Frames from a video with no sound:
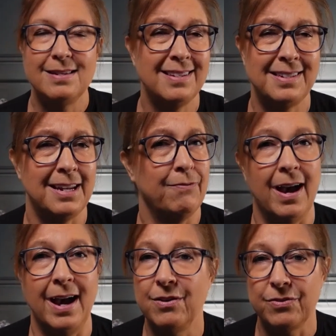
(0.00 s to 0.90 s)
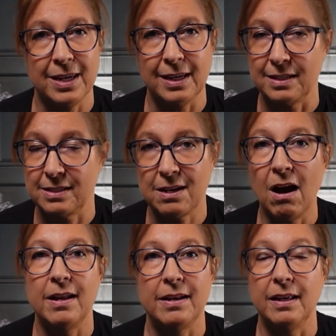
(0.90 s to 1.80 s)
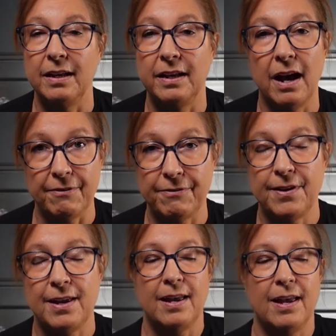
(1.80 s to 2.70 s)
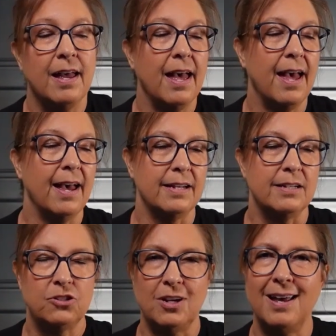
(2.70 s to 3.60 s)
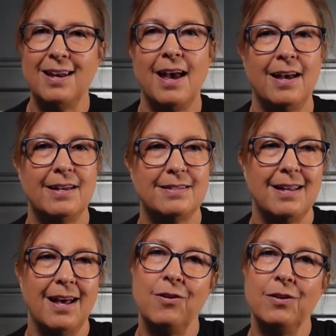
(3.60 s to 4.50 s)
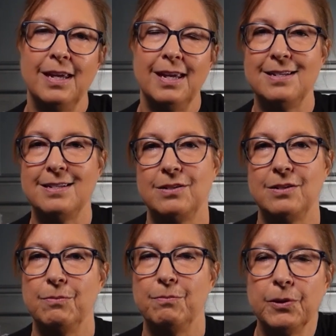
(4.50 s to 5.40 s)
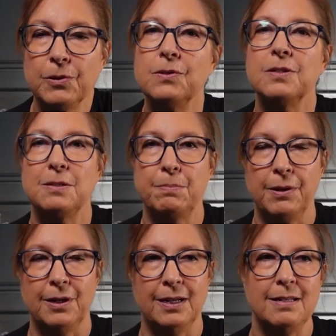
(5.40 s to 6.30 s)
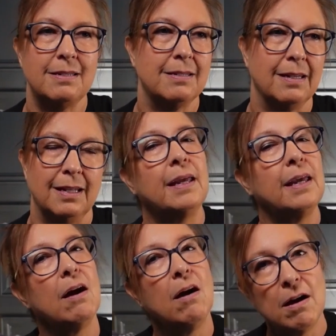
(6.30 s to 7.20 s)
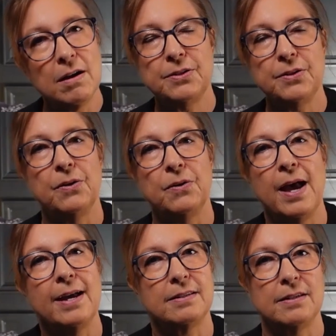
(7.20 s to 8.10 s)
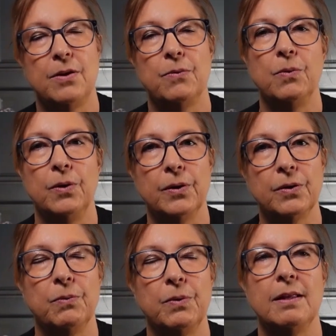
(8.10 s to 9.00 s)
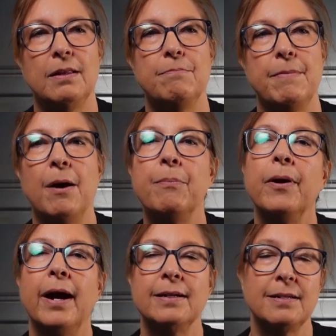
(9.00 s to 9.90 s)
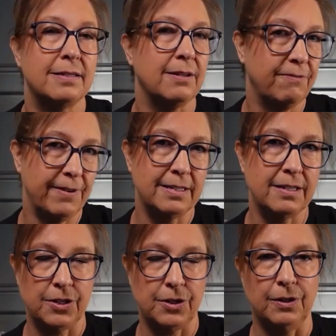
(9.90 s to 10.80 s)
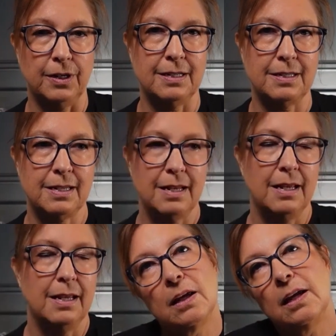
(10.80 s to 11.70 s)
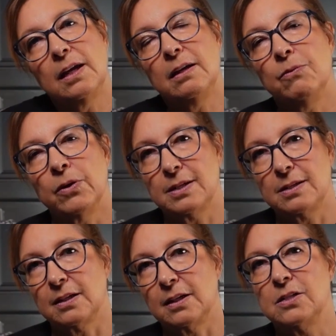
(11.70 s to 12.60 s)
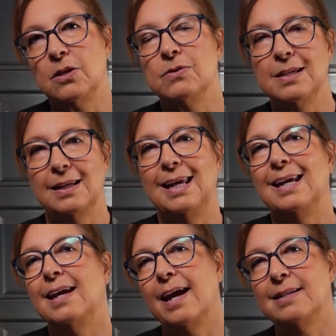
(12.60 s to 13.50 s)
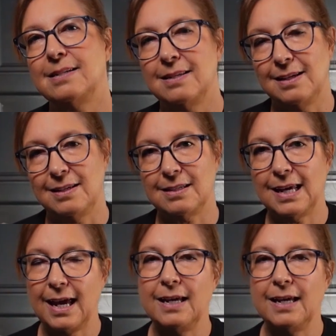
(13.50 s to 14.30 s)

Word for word: This is stuff I don't think is taught enough. And John has not only his personal experience, but he also has done work with malpractice defense attorneys. He works as a consultant. He gets these